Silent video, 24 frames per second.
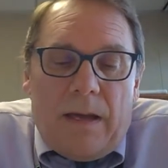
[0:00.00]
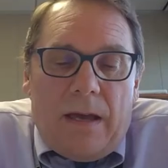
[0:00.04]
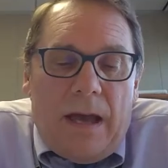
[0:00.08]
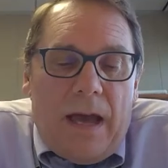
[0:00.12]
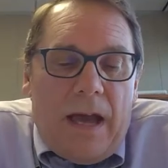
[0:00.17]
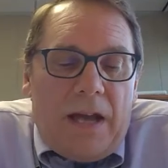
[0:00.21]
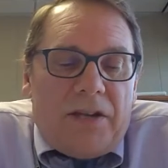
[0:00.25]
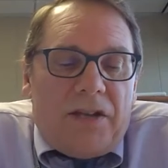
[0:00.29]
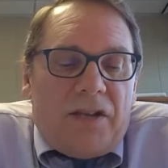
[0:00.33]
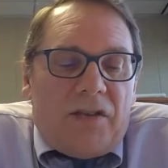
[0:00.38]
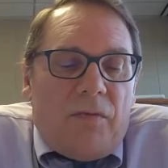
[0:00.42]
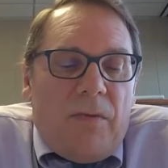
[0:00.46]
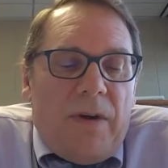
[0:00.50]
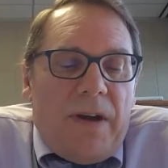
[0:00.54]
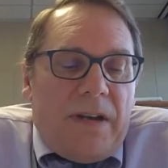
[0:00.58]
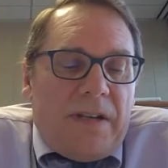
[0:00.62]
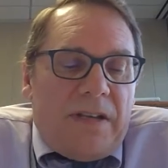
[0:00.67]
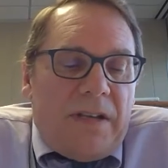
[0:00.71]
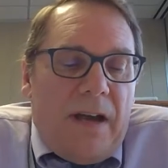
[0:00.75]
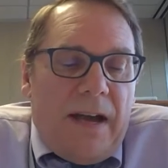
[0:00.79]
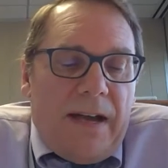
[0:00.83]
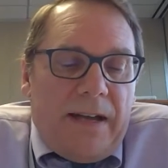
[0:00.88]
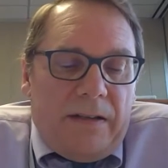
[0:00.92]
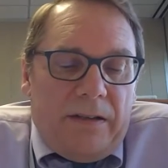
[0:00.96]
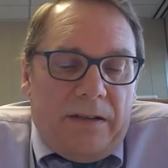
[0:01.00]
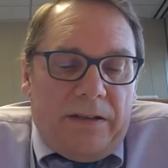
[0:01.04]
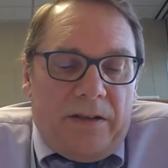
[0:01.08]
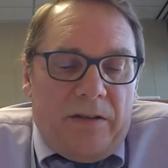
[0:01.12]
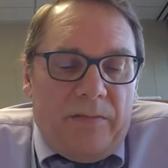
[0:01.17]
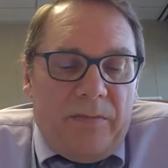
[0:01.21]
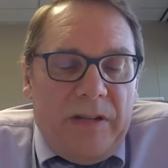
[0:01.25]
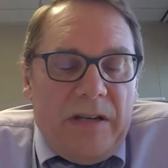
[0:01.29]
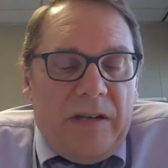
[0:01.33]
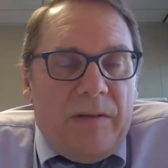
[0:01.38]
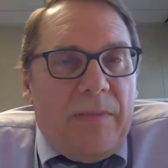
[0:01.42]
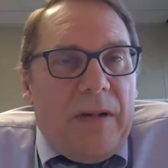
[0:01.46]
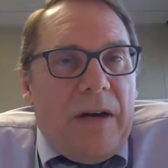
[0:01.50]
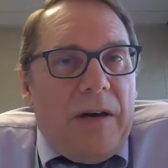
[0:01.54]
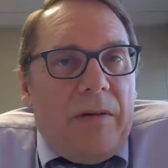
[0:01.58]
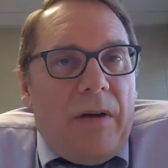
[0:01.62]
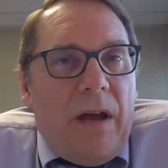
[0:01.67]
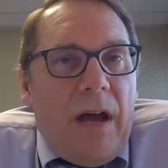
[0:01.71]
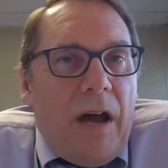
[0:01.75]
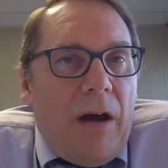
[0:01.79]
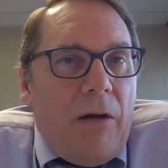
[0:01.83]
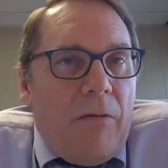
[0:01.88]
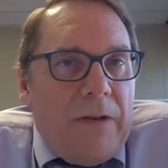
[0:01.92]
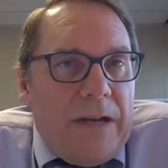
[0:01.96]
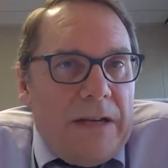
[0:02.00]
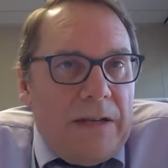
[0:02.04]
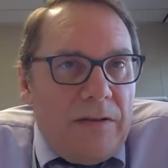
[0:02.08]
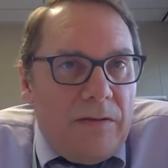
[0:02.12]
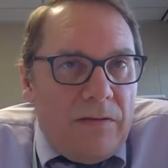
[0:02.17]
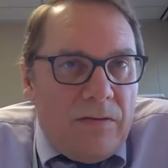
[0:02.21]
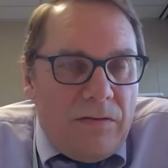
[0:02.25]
I just want to talk a little bit about how we